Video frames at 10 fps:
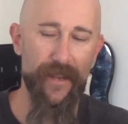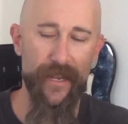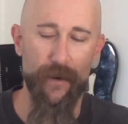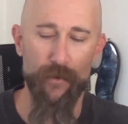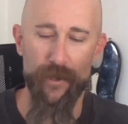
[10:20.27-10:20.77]
And
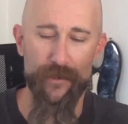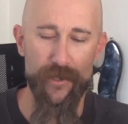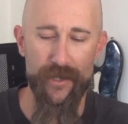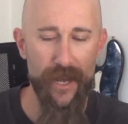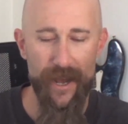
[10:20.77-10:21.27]
I really
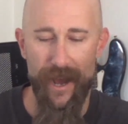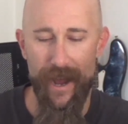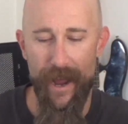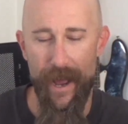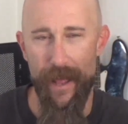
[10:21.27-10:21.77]
just,
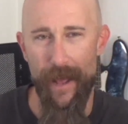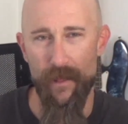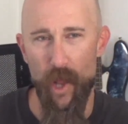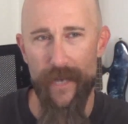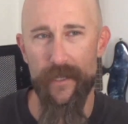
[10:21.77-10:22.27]
I
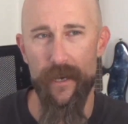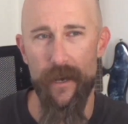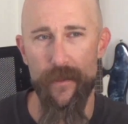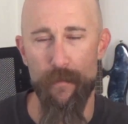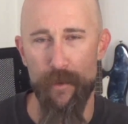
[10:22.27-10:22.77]
like the